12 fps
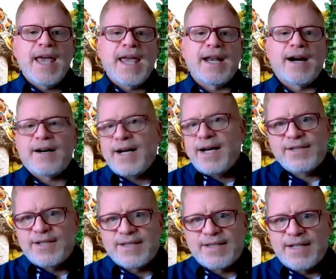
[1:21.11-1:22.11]
in our
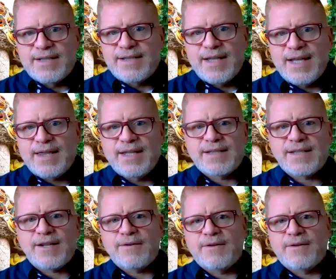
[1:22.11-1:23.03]
consciousness, that this